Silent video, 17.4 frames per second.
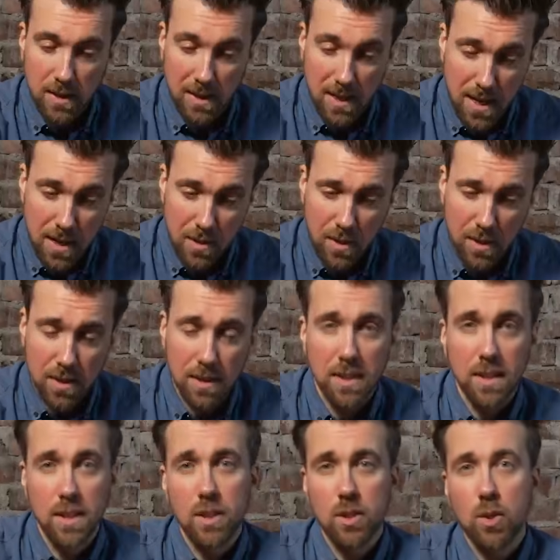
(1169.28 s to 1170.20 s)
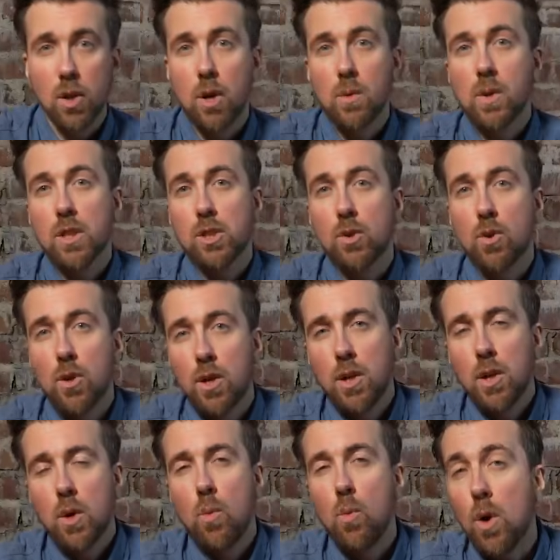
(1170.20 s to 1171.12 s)
is here, so I will
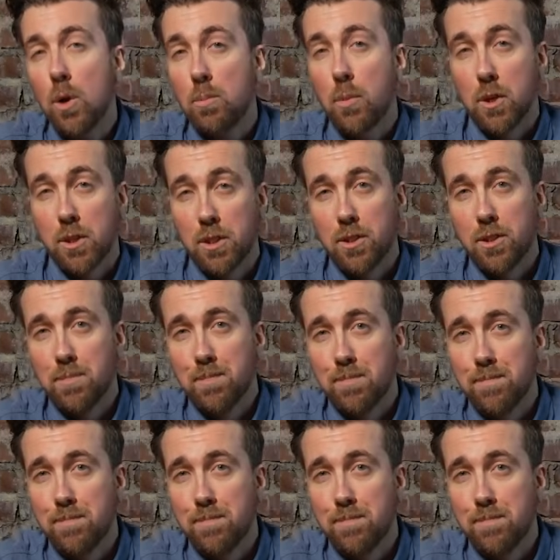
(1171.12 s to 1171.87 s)
score 1 point.